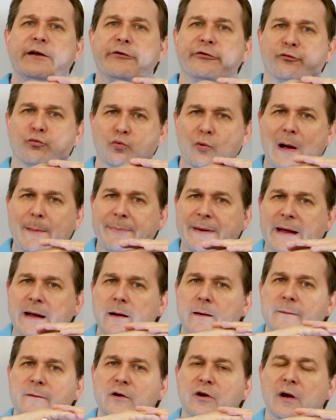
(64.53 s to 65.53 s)
there's
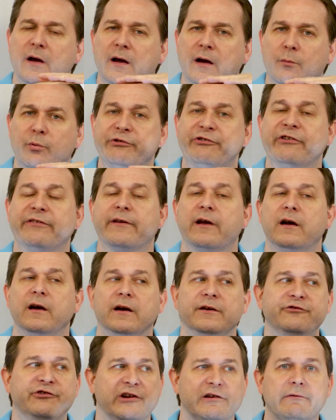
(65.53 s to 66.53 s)
rubbing, uh, which is,
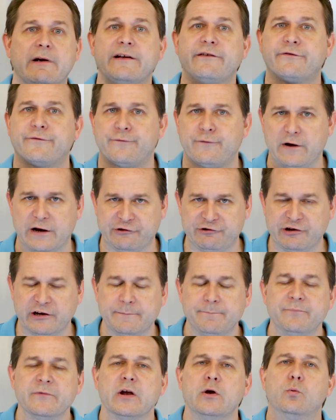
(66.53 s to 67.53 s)
uh, generates
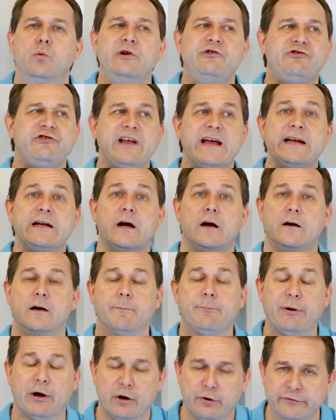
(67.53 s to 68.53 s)
friction, which then
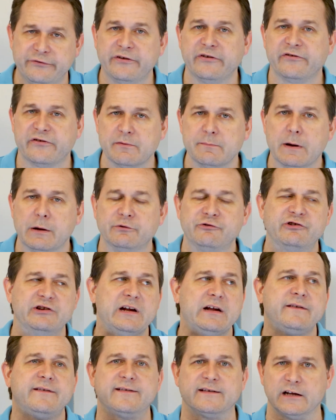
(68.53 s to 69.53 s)
opposes the motion
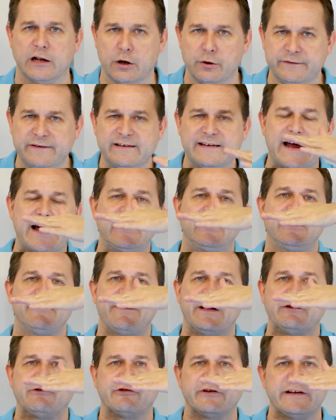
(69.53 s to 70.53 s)
and slows it down, and
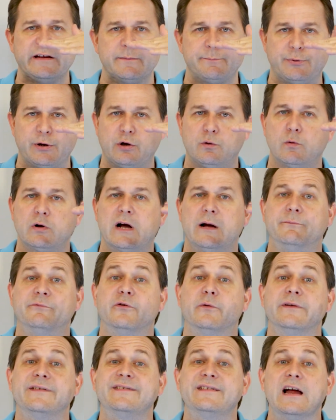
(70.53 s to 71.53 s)
eventually the book will come
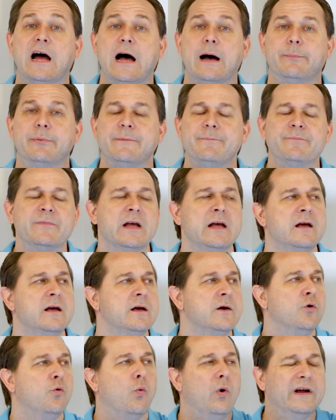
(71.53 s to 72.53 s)
to a stop.
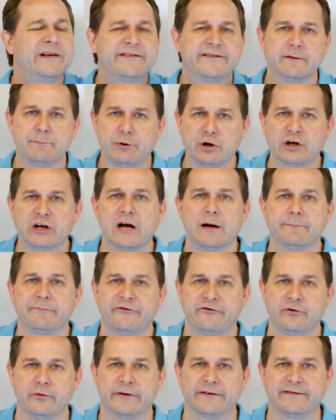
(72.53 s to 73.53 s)
Once the book
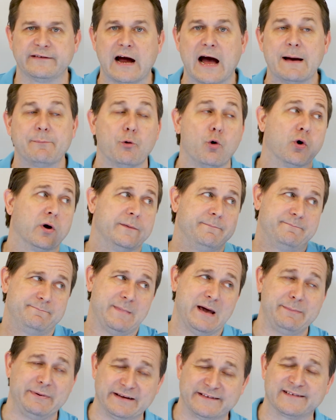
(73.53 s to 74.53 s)
comes to a stop, or
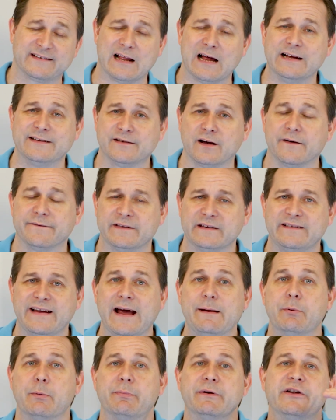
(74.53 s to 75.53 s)
maybe it slides off the
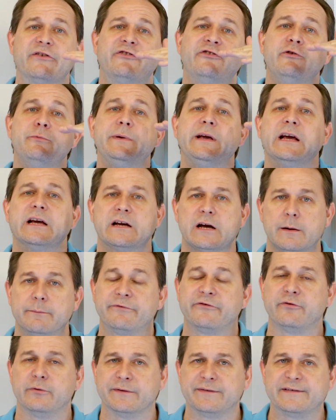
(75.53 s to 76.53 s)
table, but assuming it
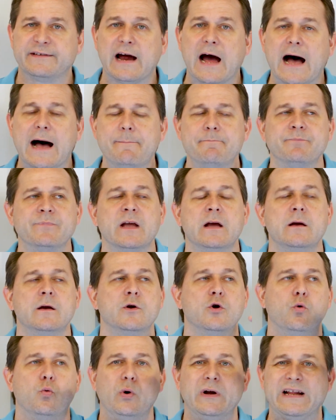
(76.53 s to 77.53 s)
comes to a stop,
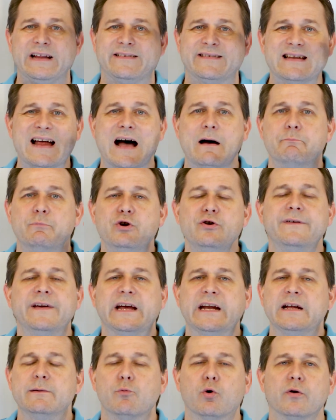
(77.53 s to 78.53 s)
when it's not
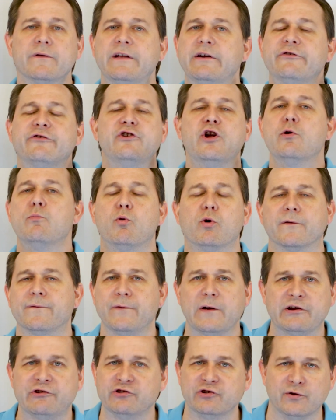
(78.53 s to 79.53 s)
moving anymore, there's no more
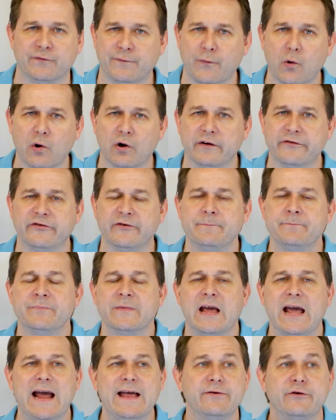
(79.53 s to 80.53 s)
frictional force,
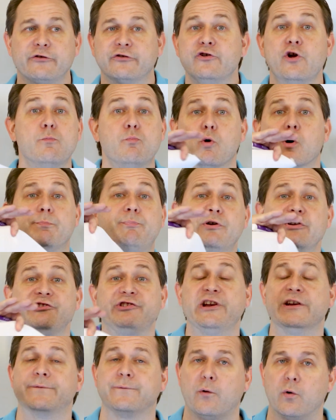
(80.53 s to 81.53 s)
and there's no more
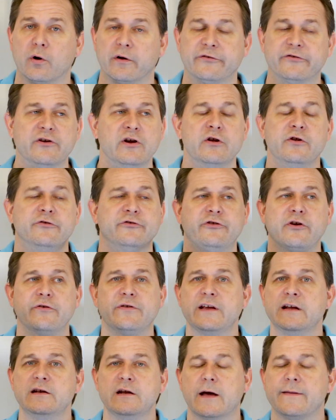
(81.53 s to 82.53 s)
pushing force, so
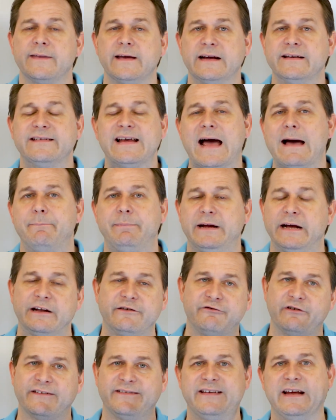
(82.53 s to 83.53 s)
then nothing is happening.
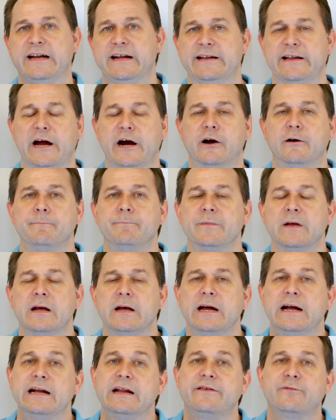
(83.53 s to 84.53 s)
It's just sitting there.
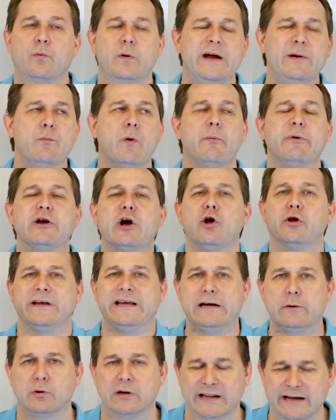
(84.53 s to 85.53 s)
And it's in what we call
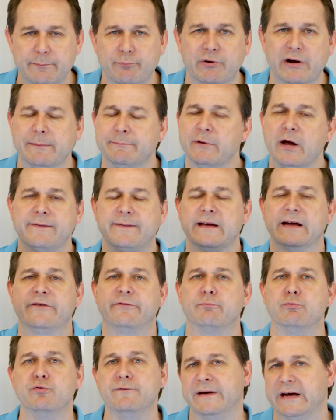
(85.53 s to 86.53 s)
equilibrium. Nothing
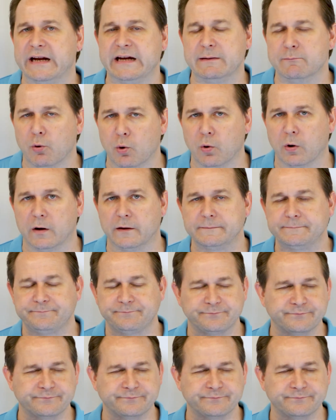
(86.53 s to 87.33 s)
is moving anymore.